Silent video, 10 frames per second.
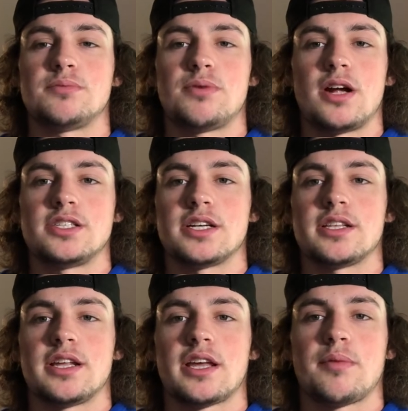
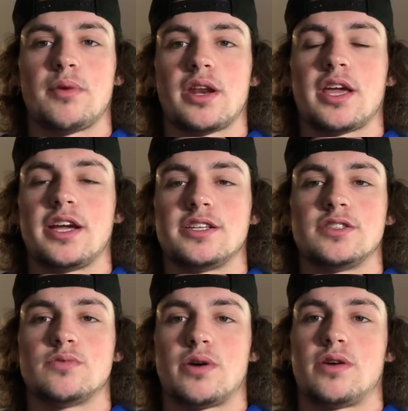project in
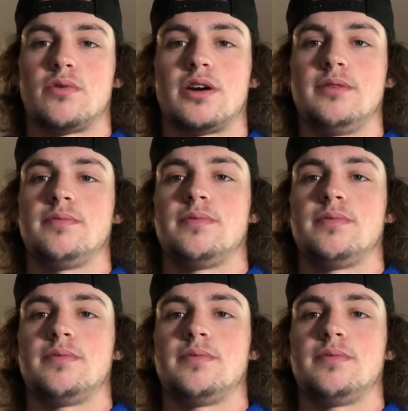Communications 101.